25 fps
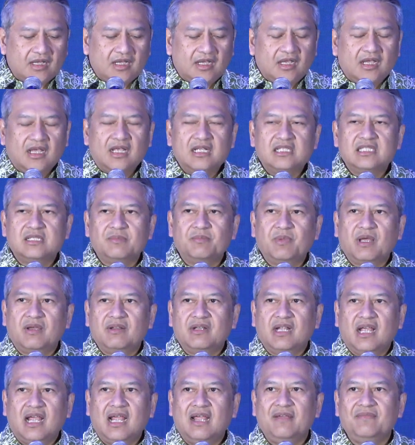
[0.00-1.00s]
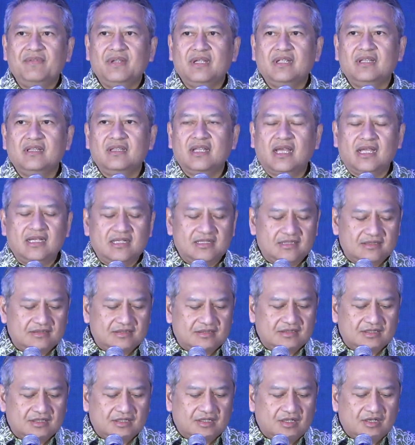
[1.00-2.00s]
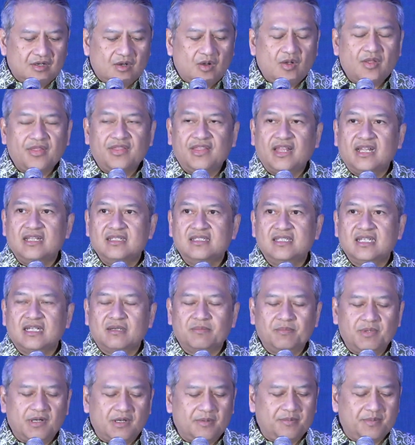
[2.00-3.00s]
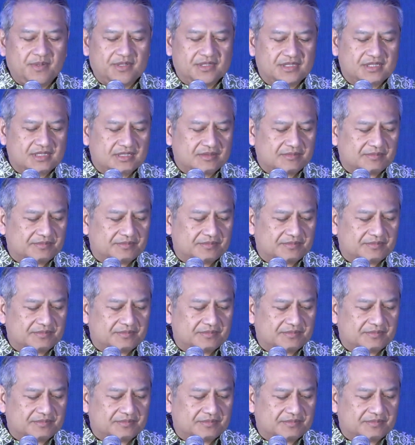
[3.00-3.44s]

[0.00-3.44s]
it's about having that authentic purpose.